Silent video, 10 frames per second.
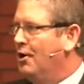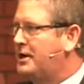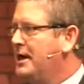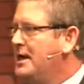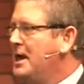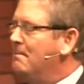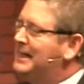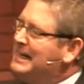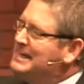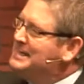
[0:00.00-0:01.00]
book,
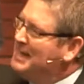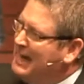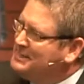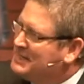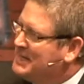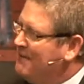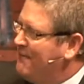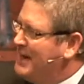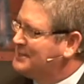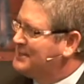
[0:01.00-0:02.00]
but he does
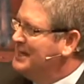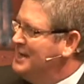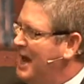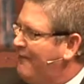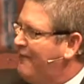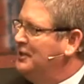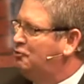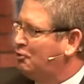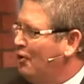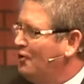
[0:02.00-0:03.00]
give us enough
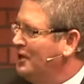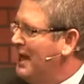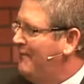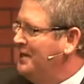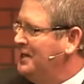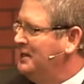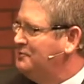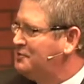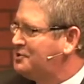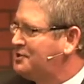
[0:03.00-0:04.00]
internal
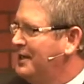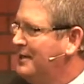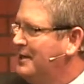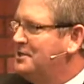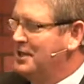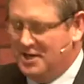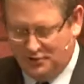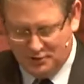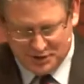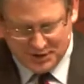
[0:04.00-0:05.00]
evidence to
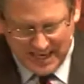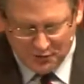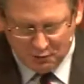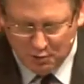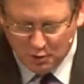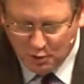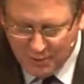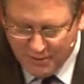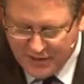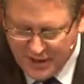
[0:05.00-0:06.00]
understand
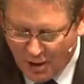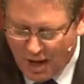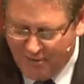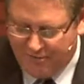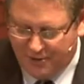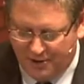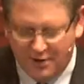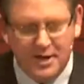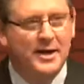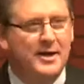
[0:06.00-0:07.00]
who the
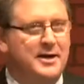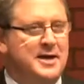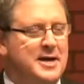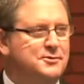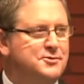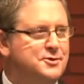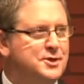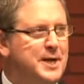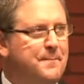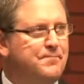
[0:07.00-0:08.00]
author
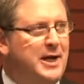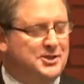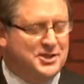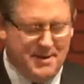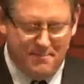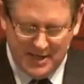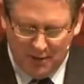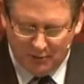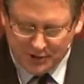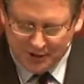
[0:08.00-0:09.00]
is. I say in my
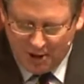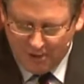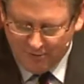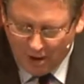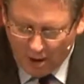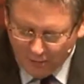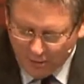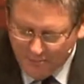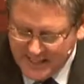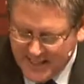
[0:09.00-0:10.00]
notes,
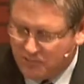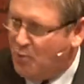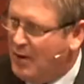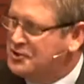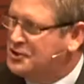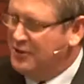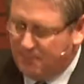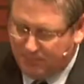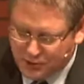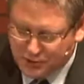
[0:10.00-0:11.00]
although many have
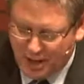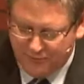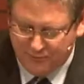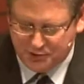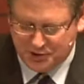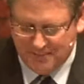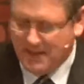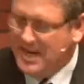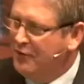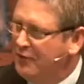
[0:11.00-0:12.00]
questioned the book's authorship,
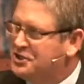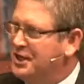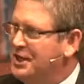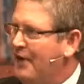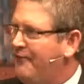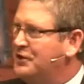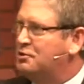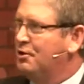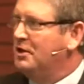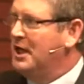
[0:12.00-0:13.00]
there is enough
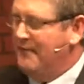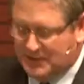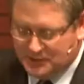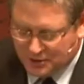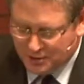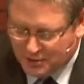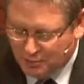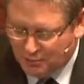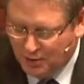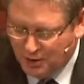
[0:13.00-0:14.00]
internal evidence to
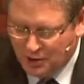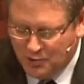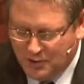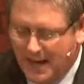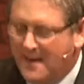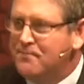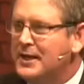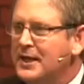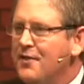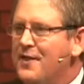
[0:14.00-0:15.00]
conclude
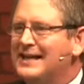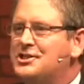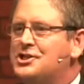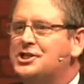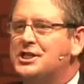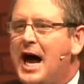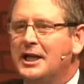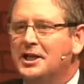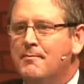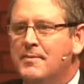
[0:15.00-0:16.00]
that
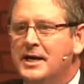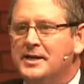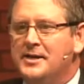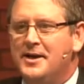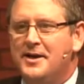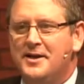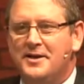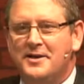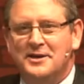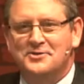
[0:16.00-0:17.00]
Solomon
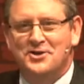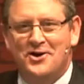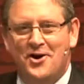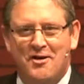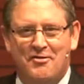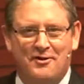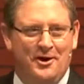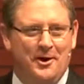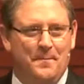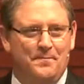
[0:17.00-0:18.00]
is the
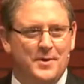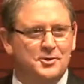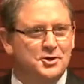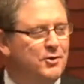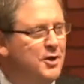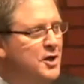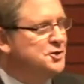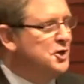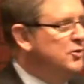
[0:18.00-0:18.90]
author. So